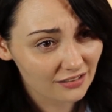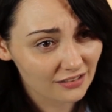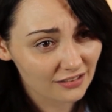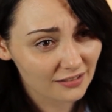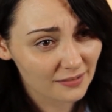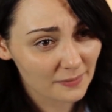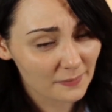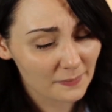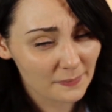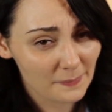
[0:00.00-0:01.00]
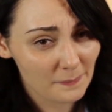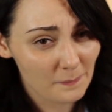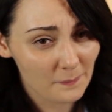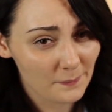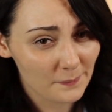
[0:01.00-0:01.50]

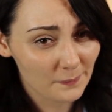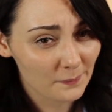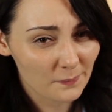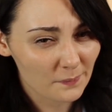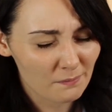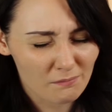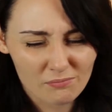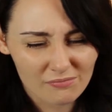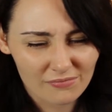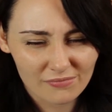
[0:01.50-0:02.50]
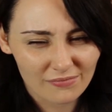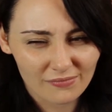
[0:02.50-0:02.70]
Nothing is said.